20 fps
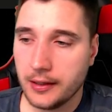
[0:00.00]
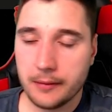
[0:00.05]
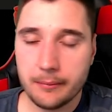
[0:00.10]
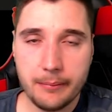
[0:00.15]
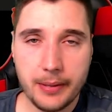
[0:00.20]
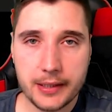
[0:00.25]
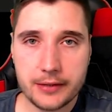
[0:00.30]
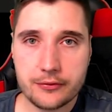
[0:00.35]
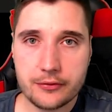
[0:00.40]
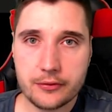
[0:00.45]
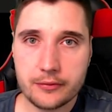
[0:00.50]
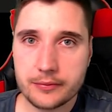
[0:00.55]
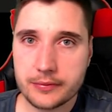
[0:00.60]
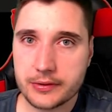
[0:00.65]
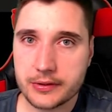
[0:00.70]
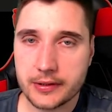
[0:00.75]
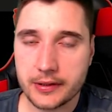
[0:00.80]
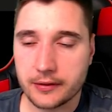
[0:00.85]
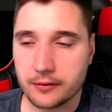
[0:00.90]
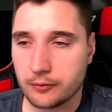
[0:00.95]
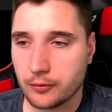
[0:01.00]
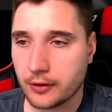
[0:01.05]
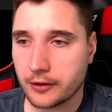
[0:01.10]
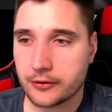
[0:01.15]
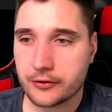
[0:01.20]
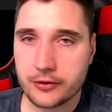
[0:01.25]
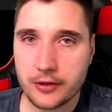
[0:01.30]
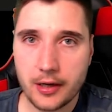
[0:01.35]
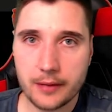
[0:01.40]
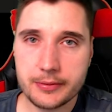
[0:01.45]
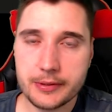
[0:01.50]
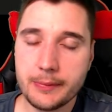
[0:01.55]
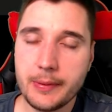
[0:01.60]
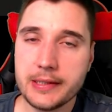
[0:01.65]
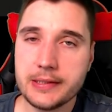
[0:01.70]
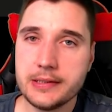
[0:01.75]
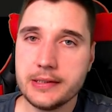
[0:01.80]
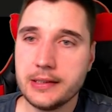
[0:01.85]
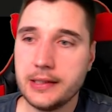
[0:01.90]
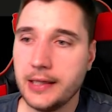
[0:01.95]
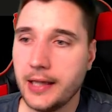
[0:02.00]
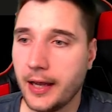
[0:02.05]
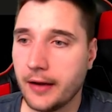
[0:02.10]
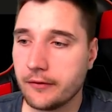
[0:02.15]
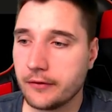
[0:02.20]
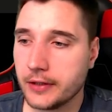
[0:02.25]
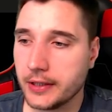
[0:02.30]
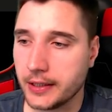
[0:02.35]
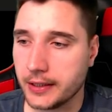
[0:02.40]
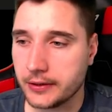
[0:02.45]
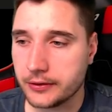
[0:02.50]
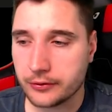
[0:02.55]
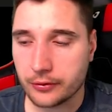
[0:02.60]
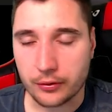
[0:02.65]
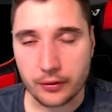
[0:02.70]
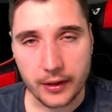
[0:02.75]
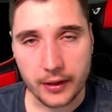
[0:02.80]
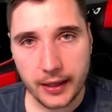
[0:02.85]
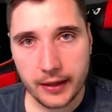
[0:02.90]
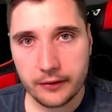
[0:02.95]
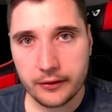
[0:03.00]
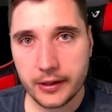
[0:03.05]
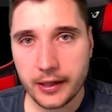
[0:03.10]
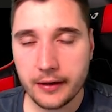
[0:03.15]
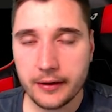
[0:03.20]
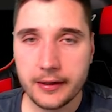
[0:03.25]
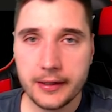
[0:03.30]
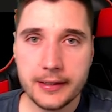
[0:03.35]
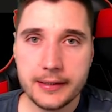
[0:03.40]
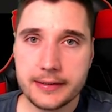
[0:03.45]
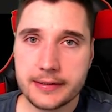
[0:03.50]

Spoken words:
bedrooms and workshops, basically every indoor area.